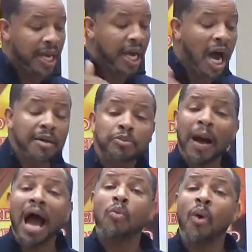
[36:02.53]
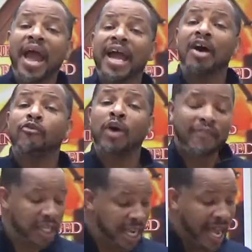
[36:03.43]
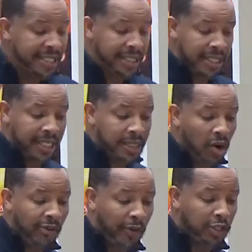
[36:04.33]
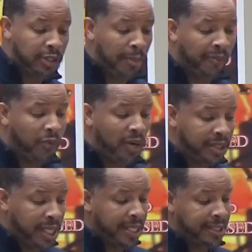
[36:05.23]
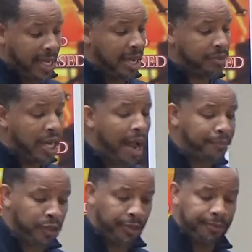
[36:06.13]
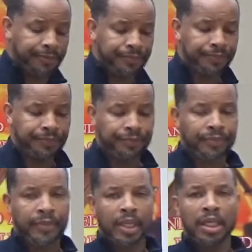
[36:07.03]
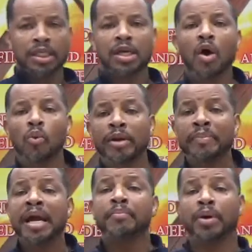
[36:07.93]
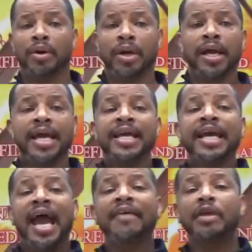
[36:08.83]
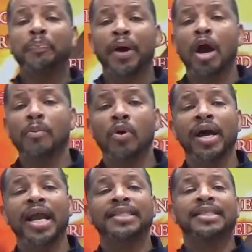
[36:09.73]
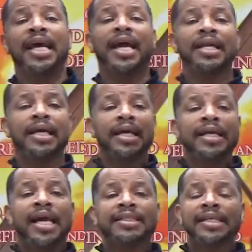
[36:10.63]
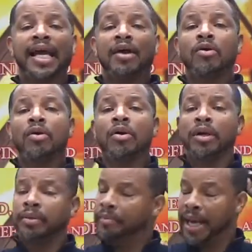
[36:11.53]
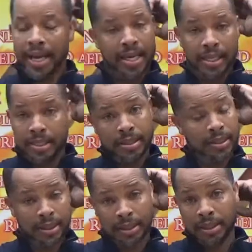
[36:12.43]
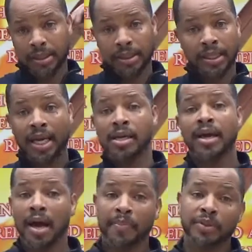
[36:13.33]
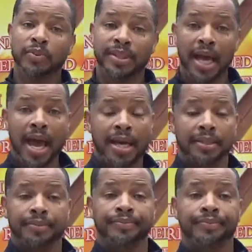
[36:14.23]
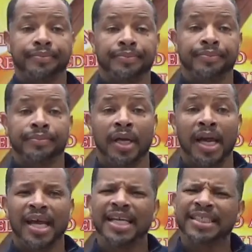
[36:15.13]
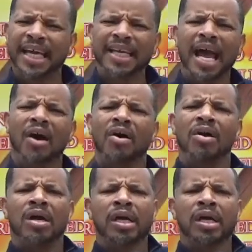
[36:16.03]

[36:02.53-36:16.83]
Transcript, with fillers: comes by way of revelation. Let's go to verse number 14, same chapter. So remember, he gave the parable and they said, they said, man, can you help us with that? Mm-hmm. And he said, now,